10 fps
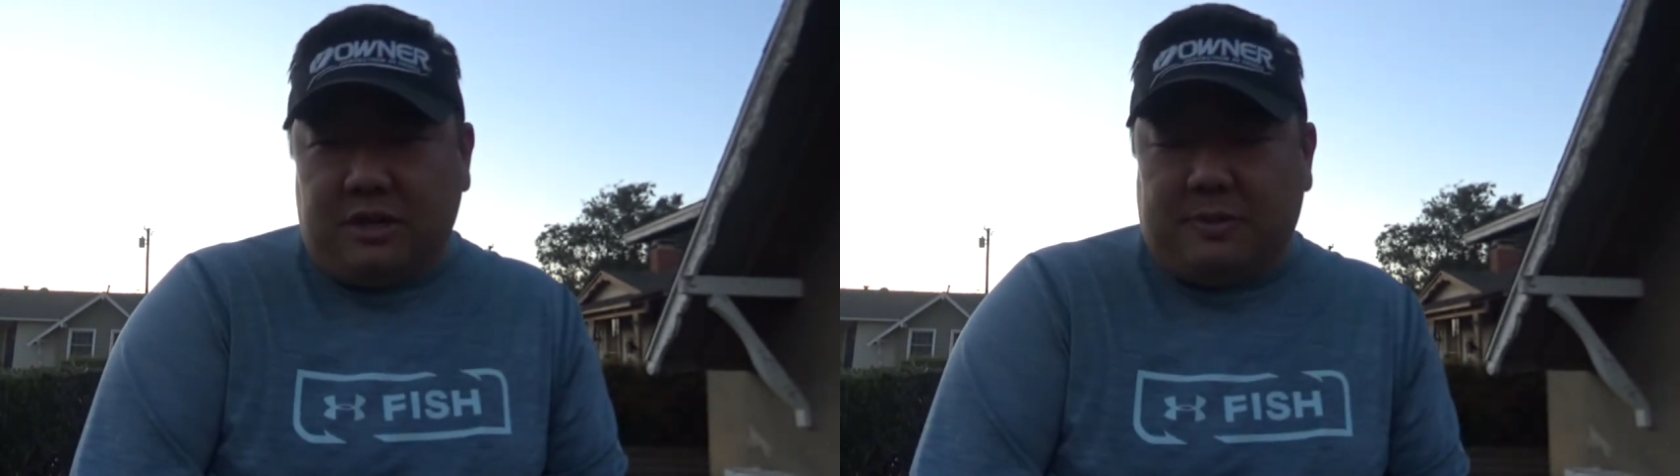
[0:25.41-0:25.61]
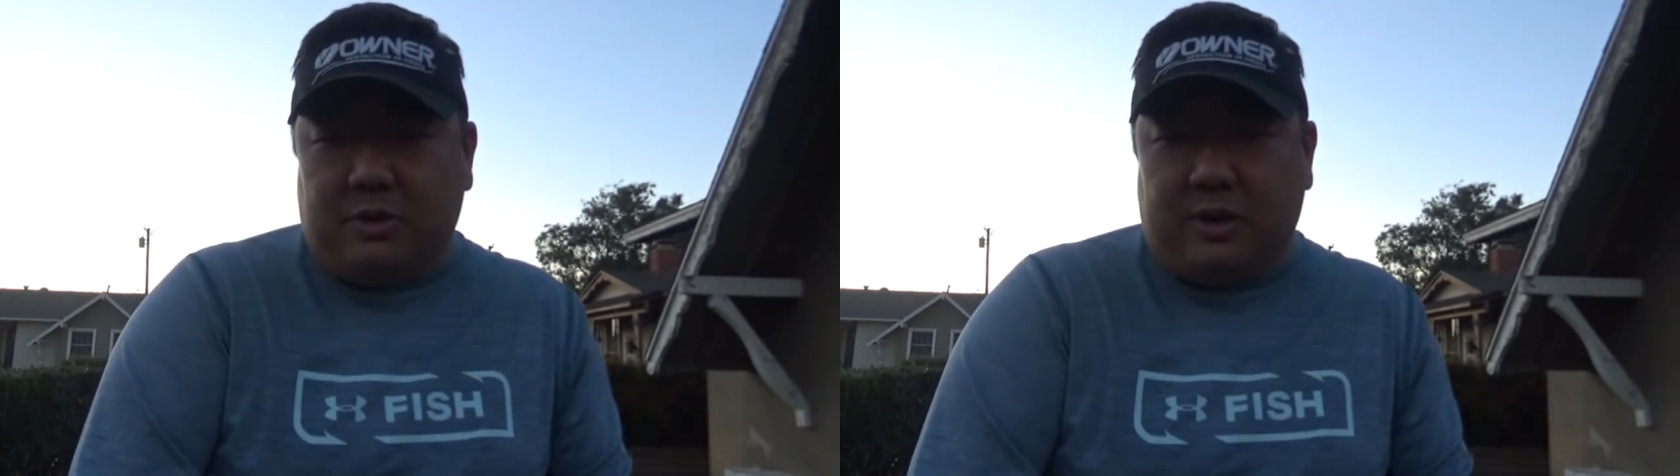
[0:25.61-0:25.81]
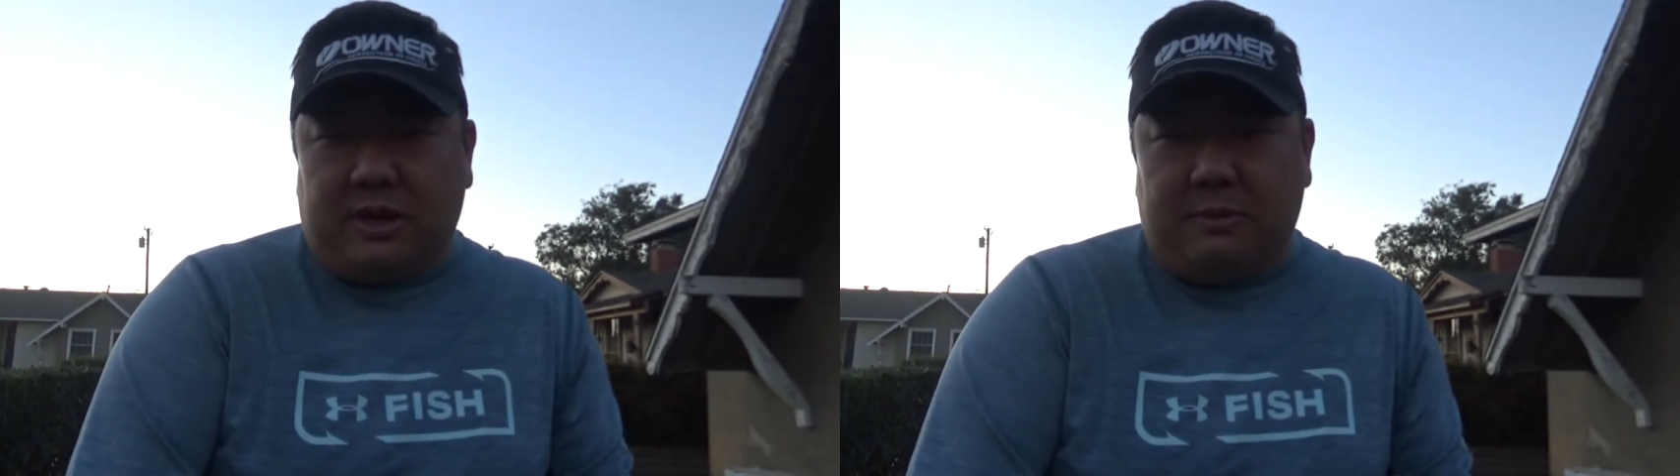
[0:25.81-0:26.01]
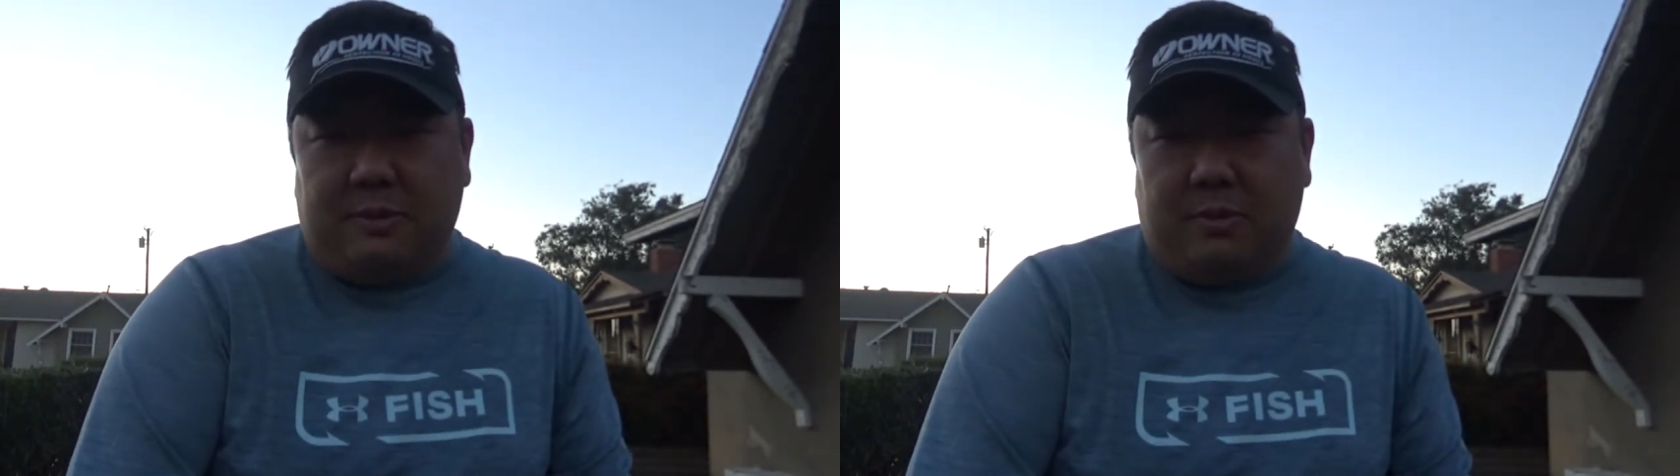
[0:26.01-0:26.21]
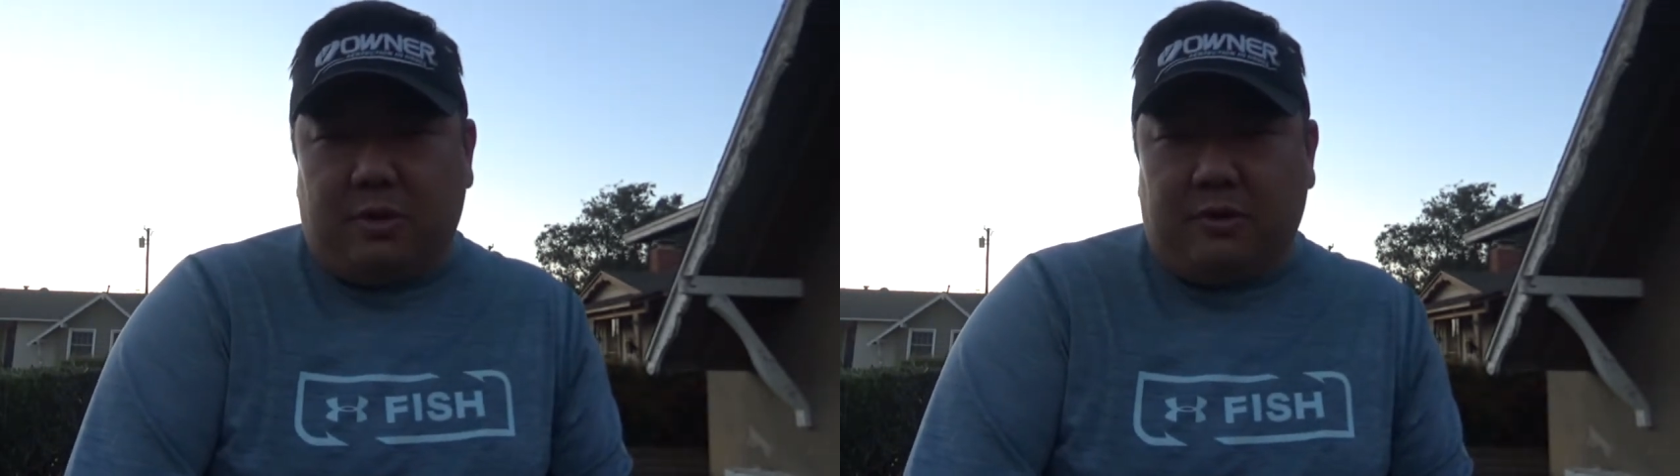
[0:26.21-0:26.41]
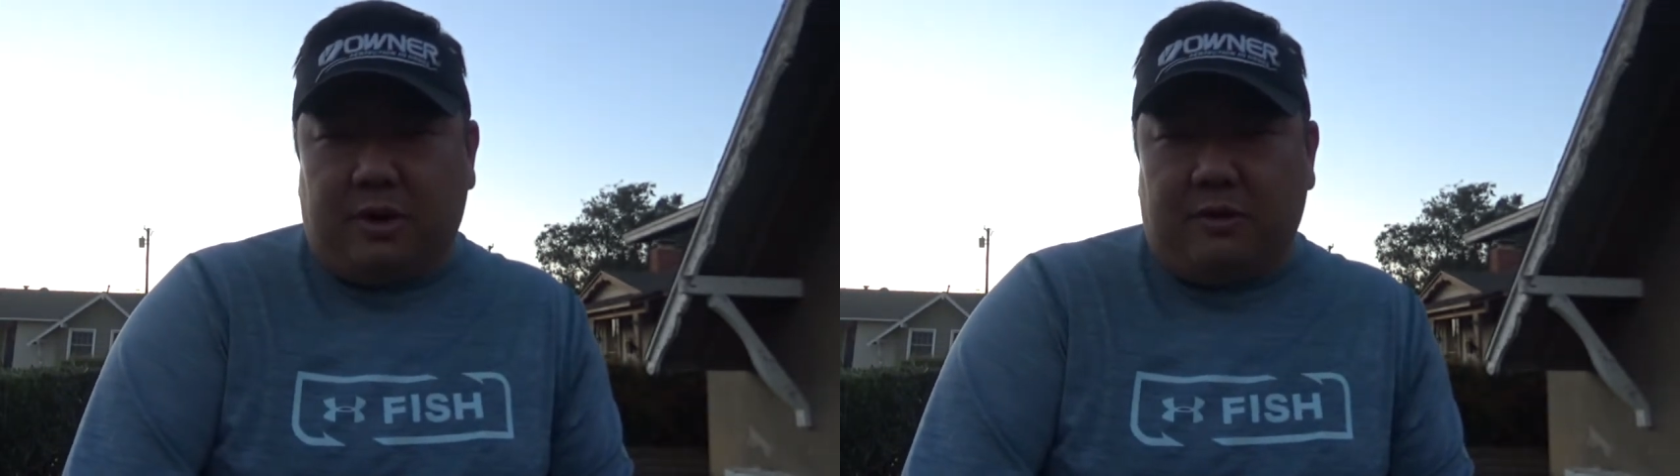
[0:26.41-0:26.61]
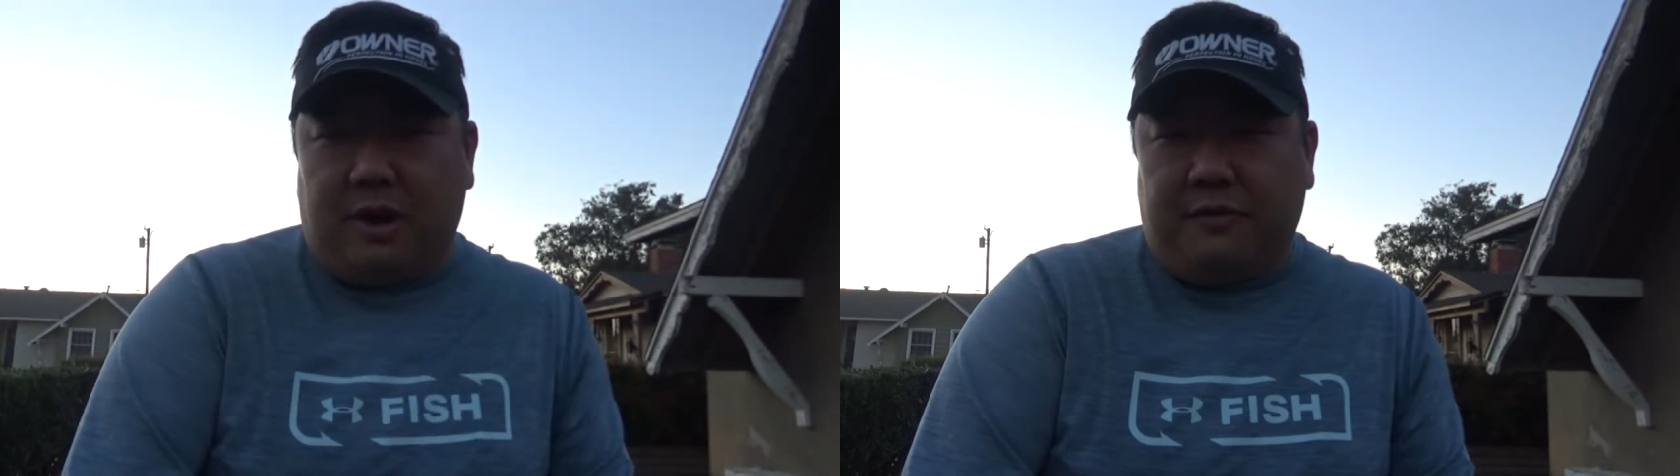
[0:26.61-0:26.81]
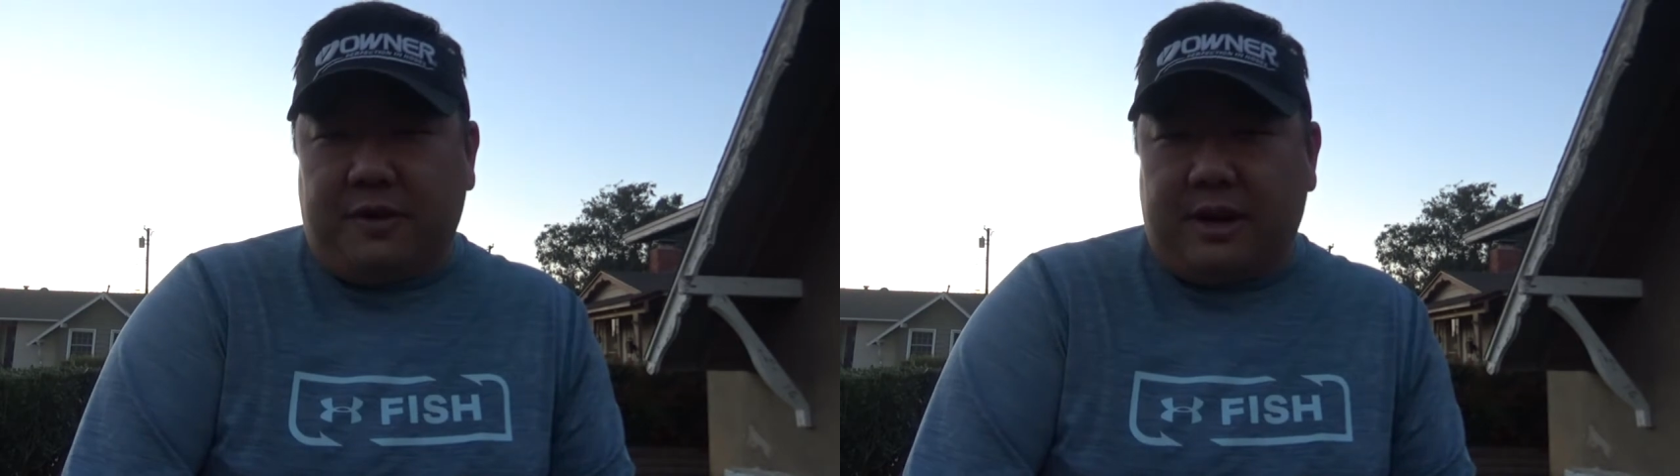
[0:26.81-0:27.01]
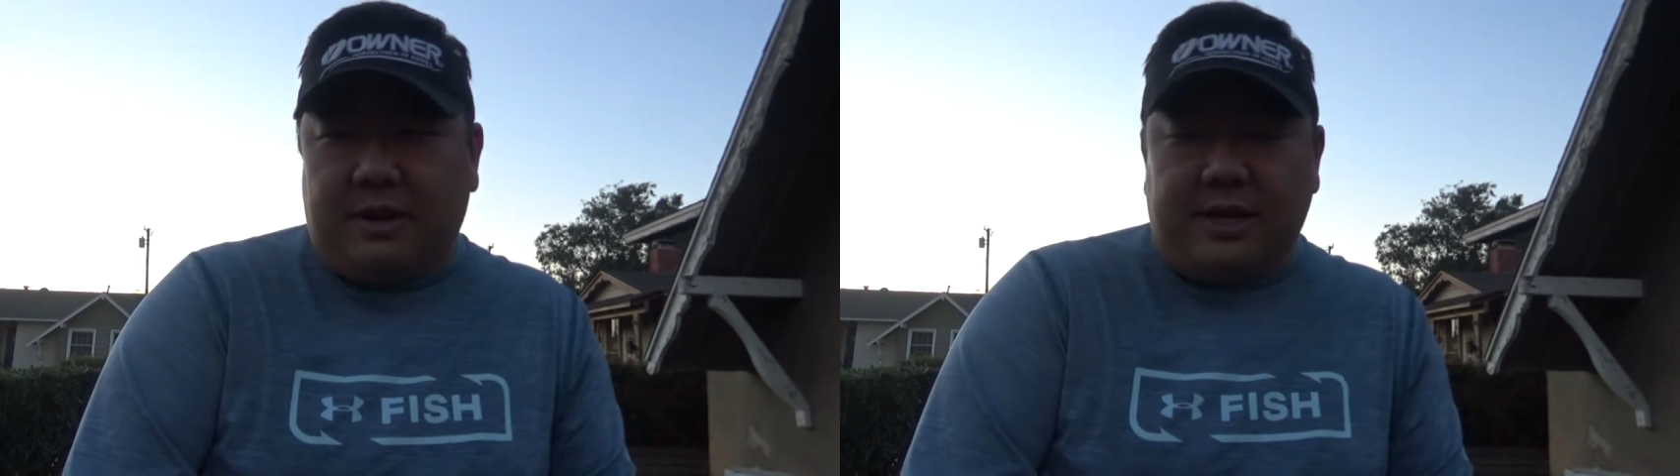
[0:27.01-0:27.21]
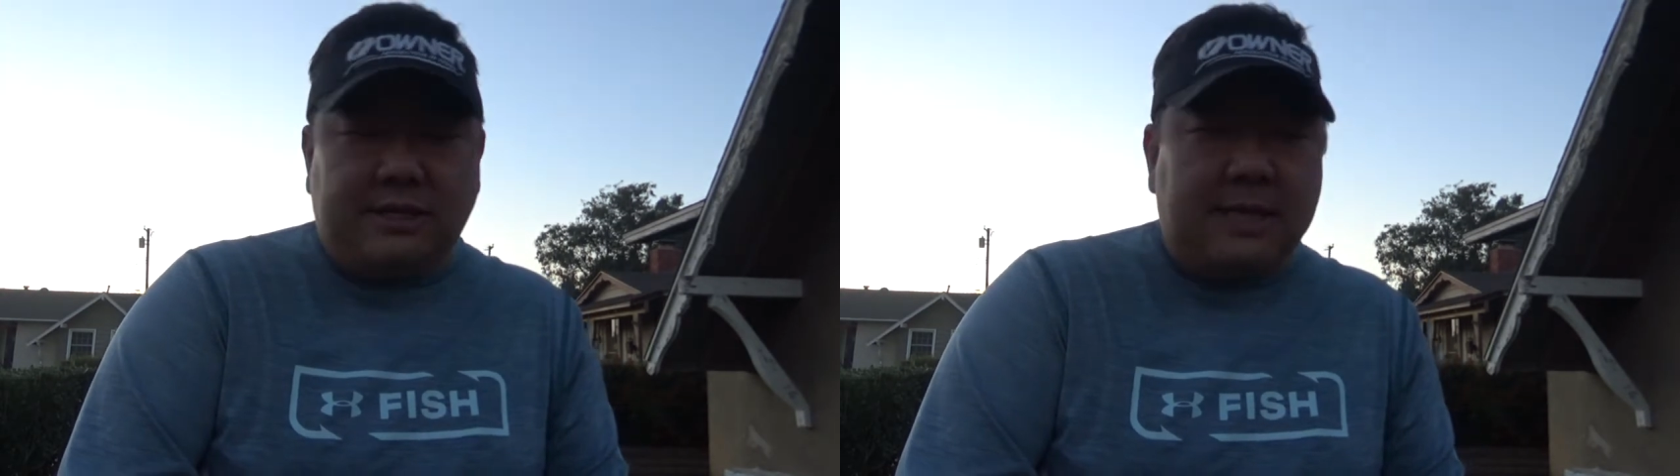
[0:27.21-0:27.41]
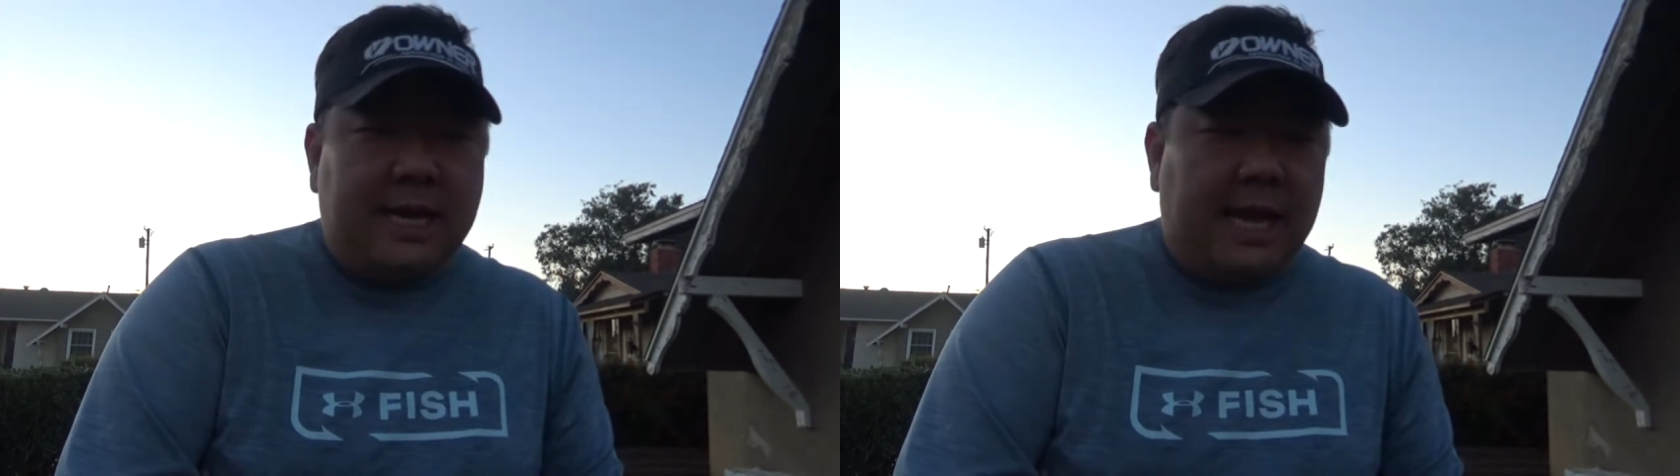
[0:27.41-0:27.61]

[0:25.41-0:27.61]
I've been going a little bit more often nowadays,